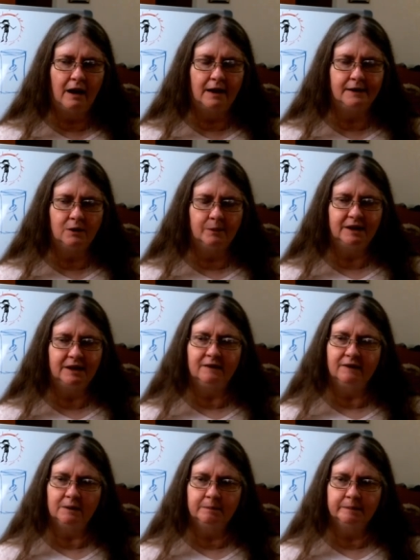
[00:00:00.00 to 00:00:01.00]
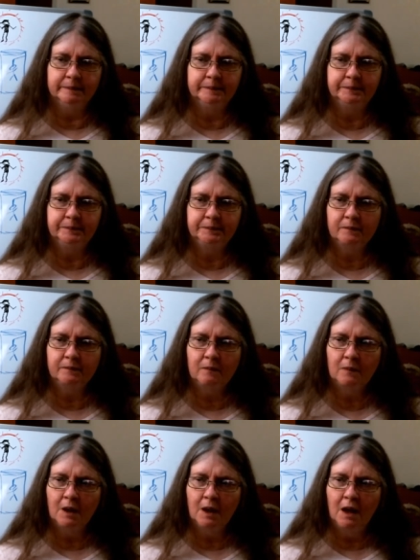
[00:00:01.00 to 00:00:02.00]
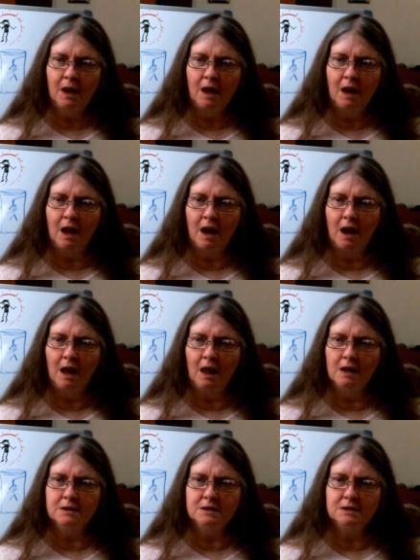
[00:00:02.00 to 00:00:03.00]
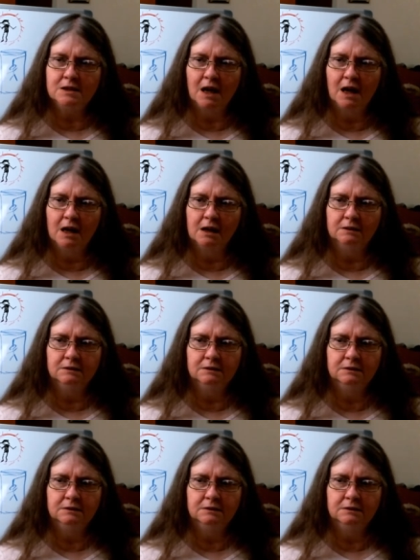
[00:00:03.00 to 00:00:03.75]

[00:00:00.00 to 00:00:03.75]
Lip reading: and I don't believe him. And